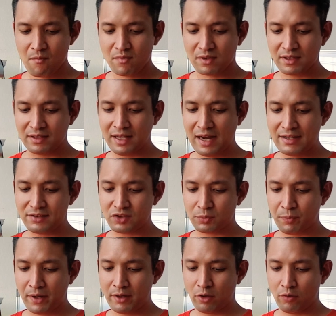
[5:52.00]
The lines
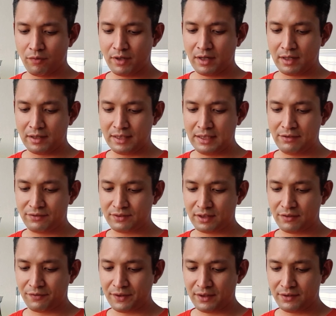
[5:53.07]
spread over a leaf
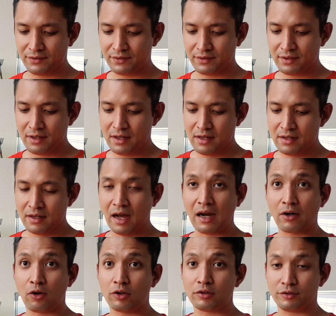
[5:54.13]
surface are
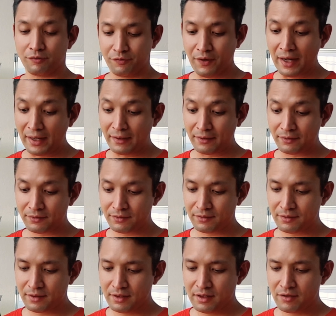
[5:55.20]
called veins.
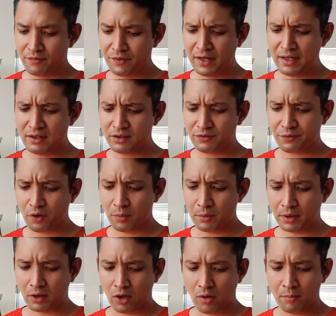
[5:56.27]
Veins form a
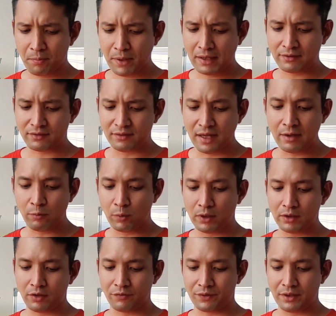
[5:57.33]
complex
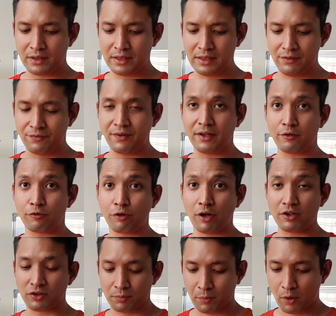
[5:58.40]
network of the leaf and
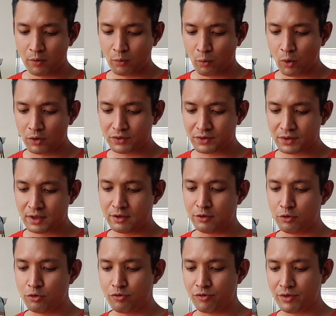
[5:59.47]
transport water and
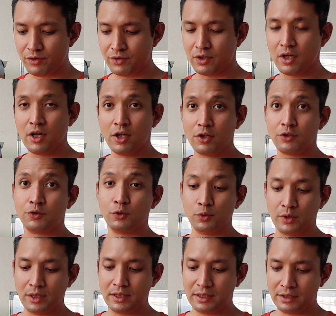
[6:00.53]
nutrients to
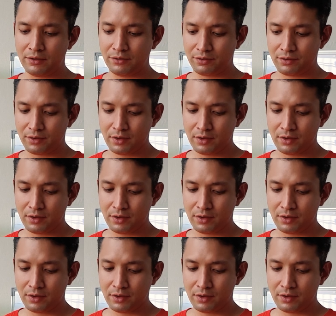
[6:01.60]
the leaves.